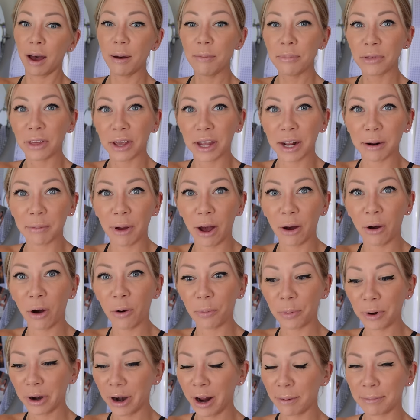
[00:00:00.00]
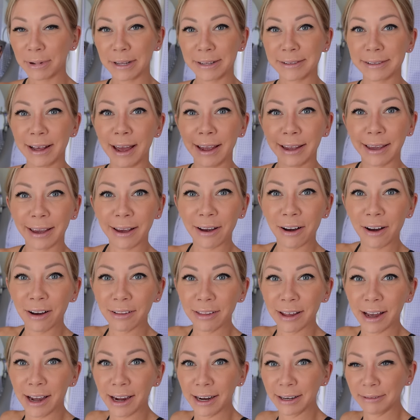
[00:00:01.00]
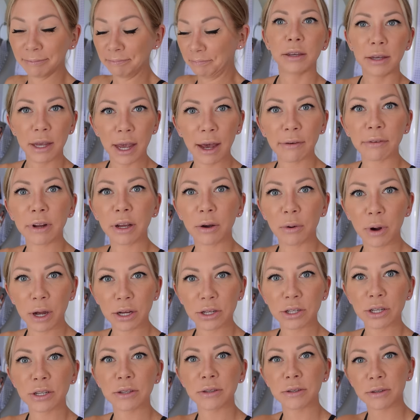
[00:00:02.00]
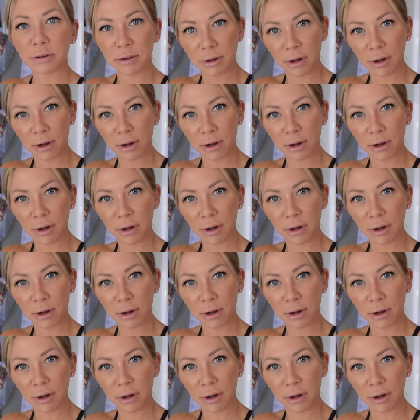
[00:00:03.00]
I'm thinking about opening up a psychic hotline. You have any questions?